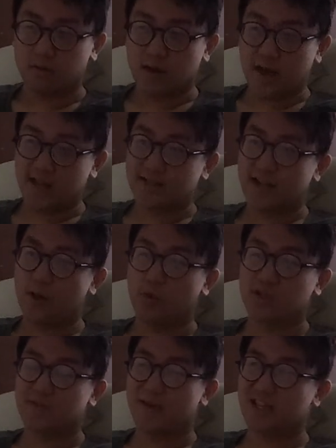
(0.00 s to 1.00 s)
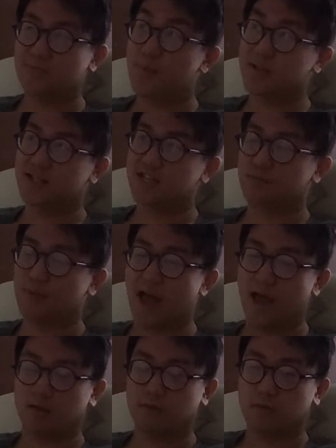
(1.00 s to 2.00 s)
and he said he wants to make his business
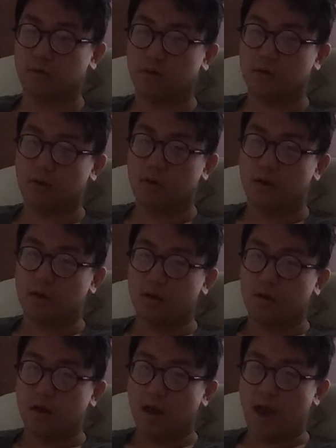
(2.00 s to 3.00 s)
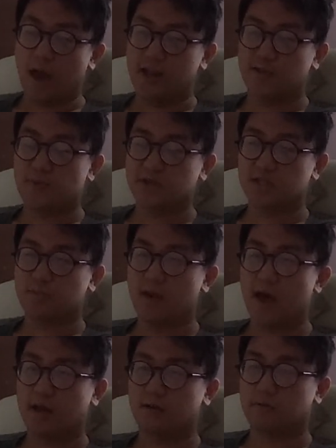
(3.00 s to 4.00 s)
plan. And his business
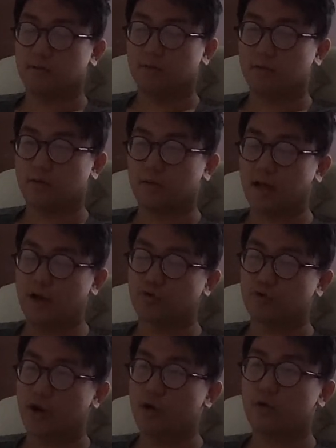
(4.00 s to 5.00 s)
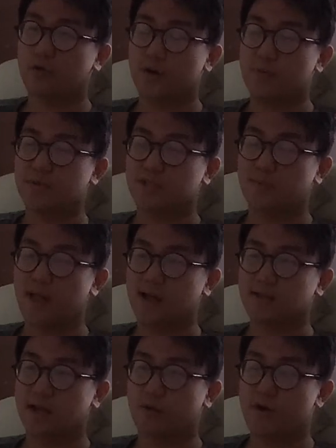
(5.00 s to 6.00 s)
plan, I don't, I don't agree with business
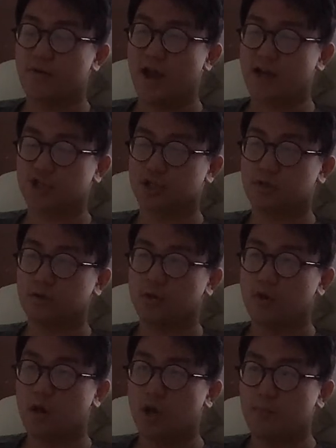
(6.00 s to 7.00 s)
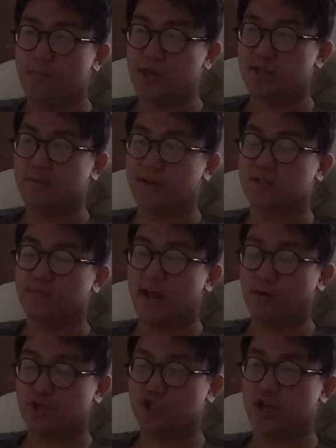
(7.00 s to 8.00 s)
plans, I agree with action, but his business
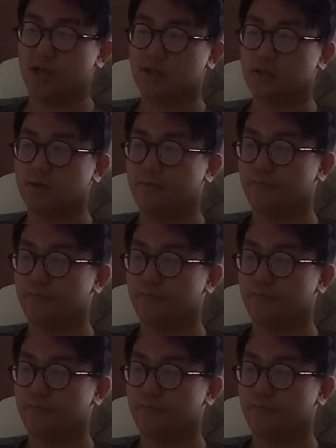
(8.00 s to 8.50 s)
plan was shit.